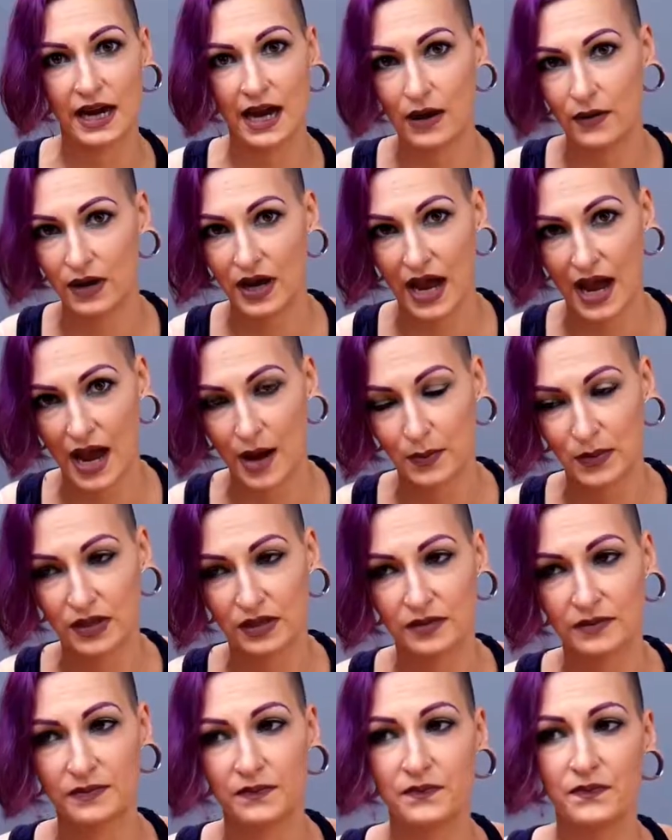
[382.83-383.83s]
how it
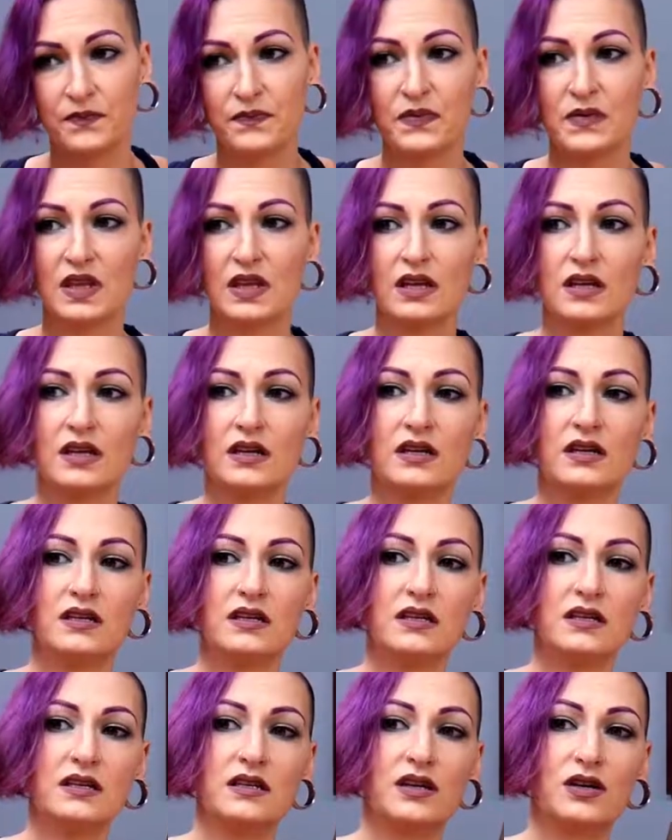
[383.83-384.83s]
happened.
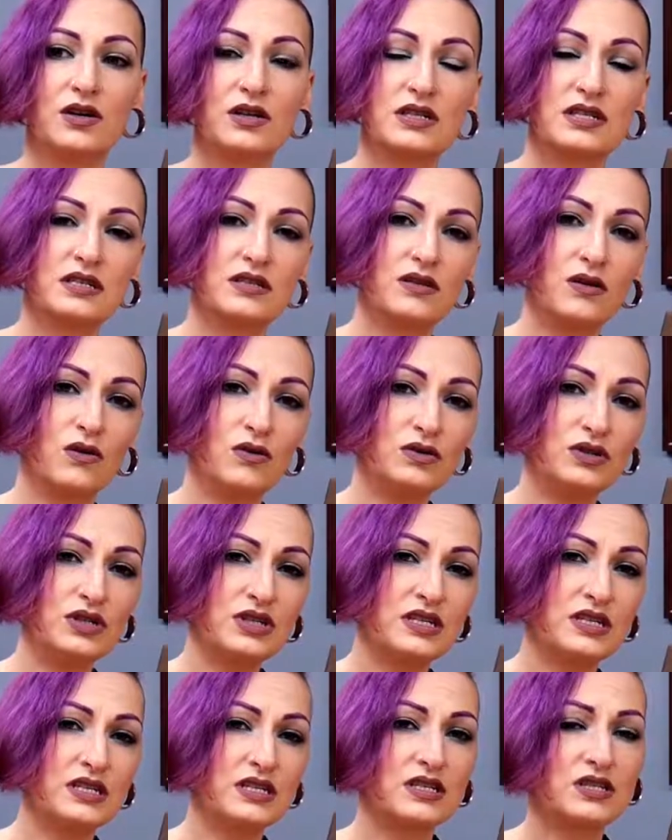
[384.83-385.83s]
Her older
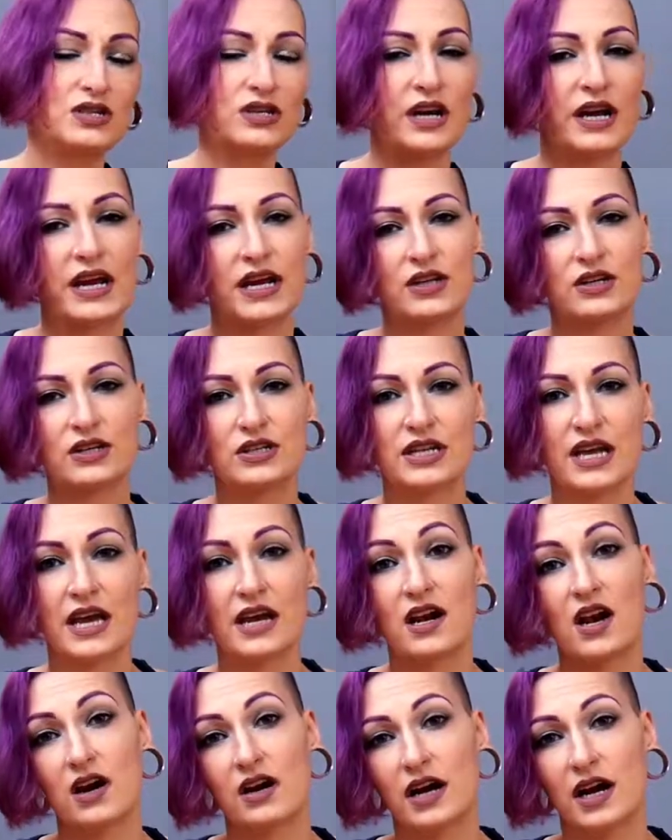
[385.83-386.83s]
sister and her
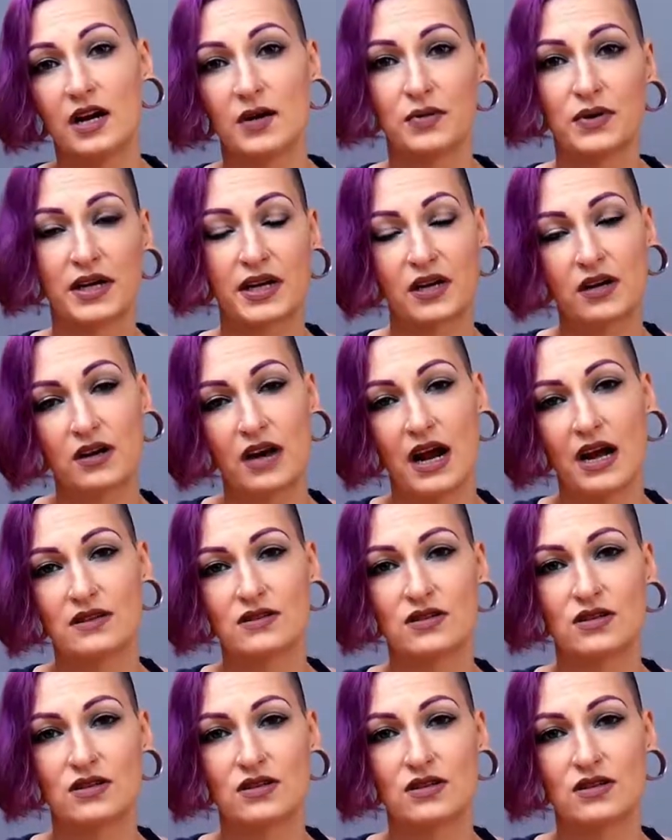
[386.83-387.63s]
dad are helping her out,